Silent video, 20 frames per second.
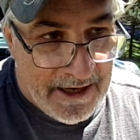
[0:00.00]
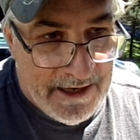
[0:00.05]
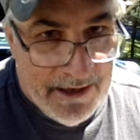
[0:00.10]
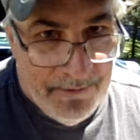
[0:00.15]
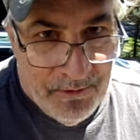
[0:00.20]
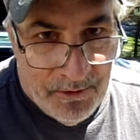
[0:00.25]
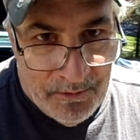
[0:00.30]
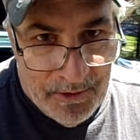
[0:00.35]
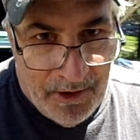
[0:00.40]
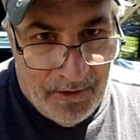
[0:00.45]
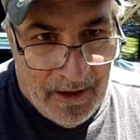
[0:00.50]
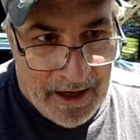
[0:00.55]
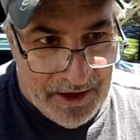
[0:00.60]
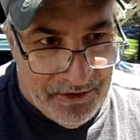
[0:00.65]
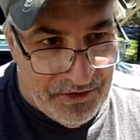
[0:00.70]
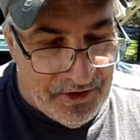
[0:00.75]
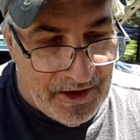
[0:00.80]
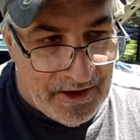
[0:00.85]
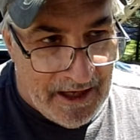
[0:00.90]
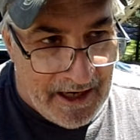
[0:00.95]
never
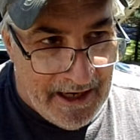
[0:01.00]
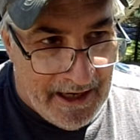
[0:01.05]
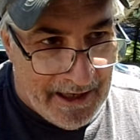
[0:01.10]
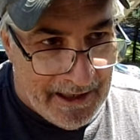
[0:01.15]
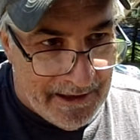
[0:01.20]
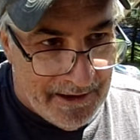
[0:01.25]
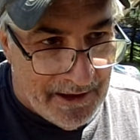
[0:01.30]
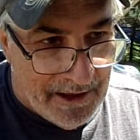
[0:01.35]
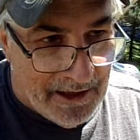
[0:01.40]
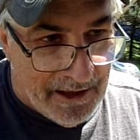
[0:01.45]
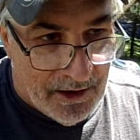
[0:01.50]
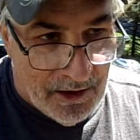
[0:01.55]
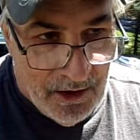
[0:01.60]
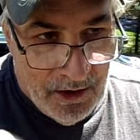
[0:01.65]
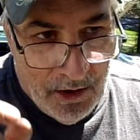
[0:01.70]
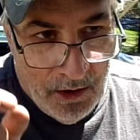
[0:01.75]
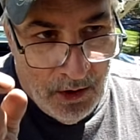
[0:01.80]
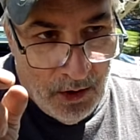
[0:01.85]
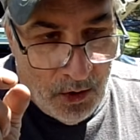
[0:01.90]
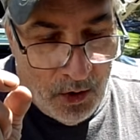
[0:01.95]
realized that they had
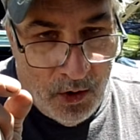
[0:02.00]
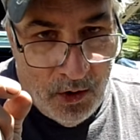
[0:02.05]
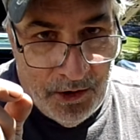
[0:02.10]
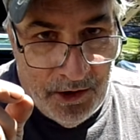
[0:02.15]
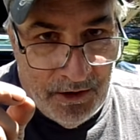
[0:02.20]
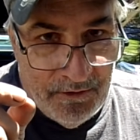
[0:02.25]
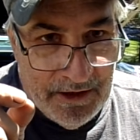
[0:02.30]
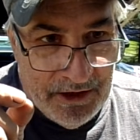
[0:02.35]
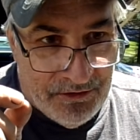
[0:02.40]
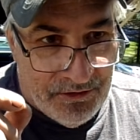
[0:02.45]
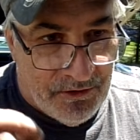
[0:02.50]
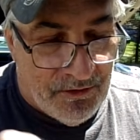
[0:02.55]
1/4-inch